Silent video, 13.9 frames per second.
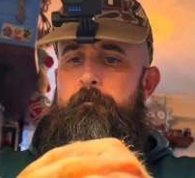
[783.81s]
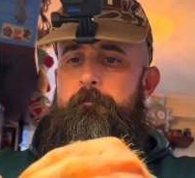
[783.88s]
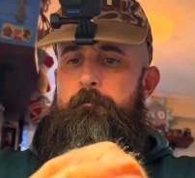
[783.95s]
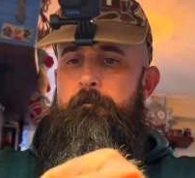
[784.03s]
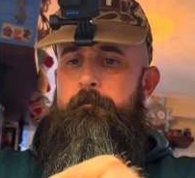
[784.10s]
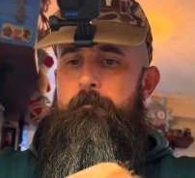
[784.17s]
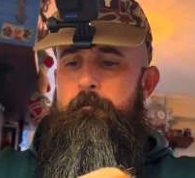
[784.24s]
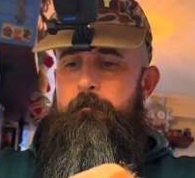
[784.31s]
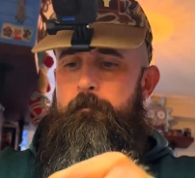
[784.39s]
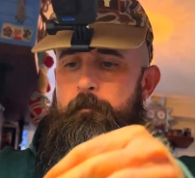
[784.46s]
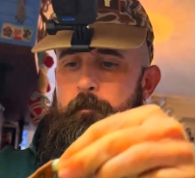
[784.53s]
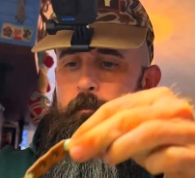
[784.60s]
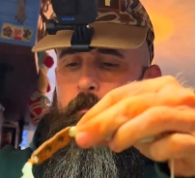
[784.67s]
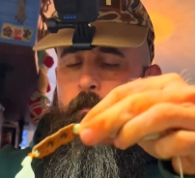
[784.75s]

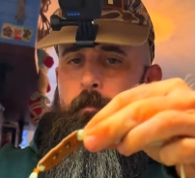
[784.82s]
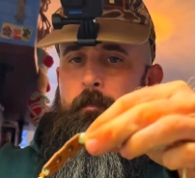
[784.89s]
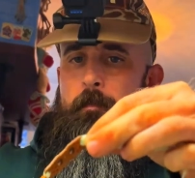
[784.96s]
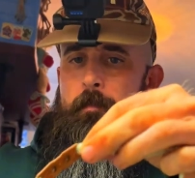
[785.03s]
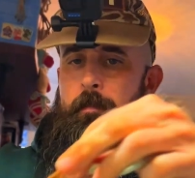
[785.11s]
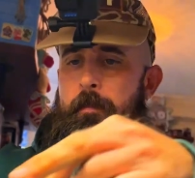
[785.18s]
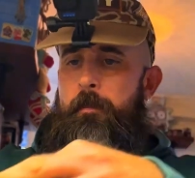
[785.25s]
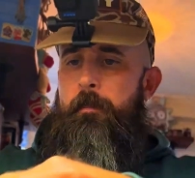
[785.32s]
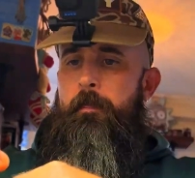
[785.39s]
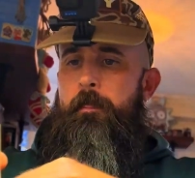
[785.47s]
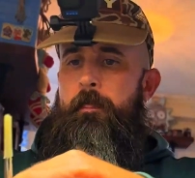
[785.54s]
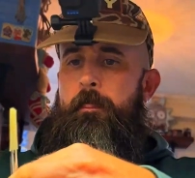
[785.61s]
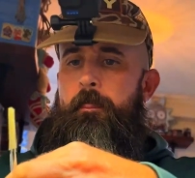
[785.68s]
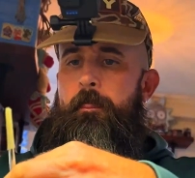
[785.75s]

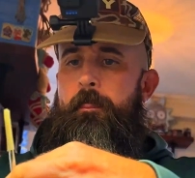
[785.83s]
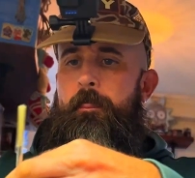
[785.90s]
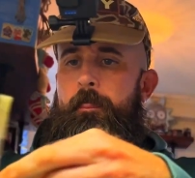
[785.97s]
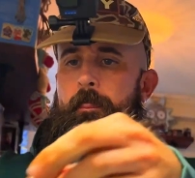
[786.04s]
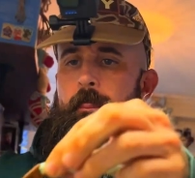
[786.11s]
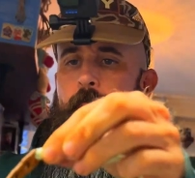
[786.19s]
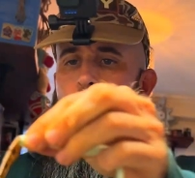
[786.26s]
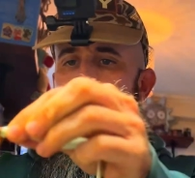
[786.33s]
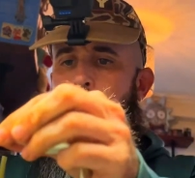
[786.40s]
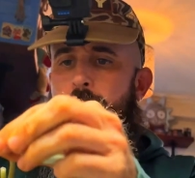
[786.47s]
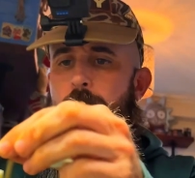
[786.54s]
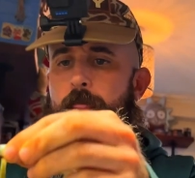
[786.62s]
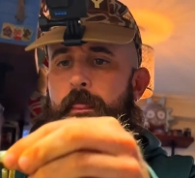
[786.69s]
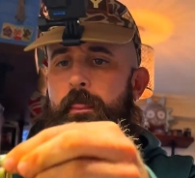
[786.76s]

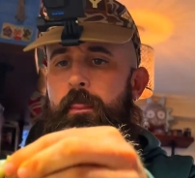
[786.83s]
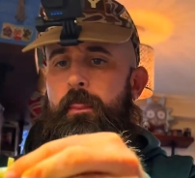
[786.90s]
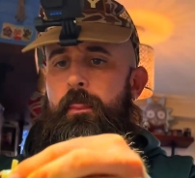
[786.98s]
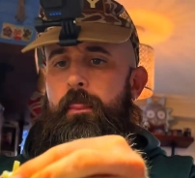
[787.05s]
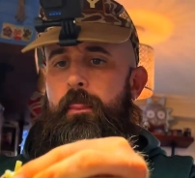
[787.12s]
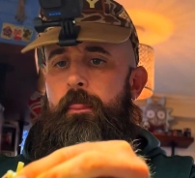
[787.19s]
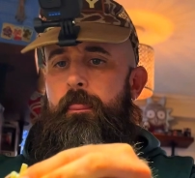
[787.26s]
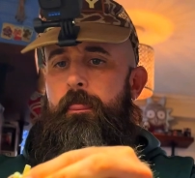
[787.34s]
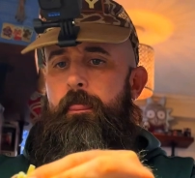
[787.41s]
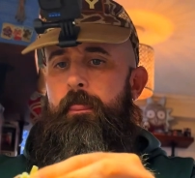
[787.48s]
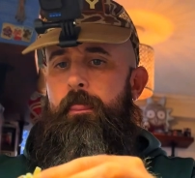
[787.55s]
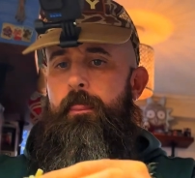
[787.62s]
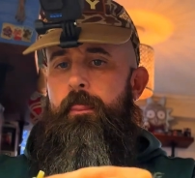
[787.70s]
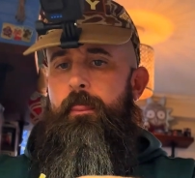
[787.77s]
Nothing is said.